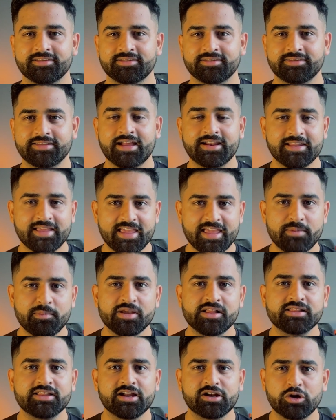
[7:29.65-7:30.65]
That
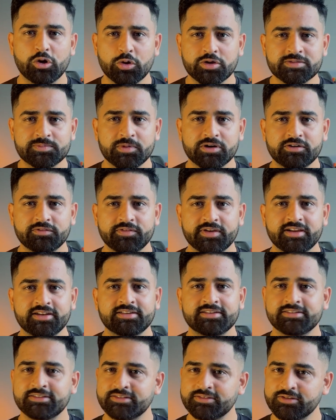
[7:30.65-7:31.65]
email that looks
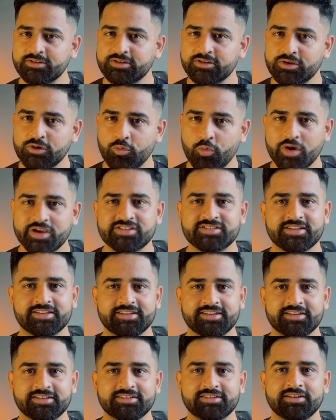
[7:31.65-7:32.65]
perfect, question
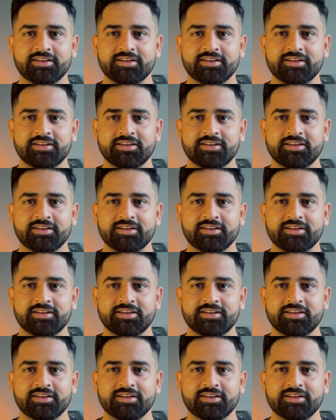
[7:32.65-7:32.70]
it.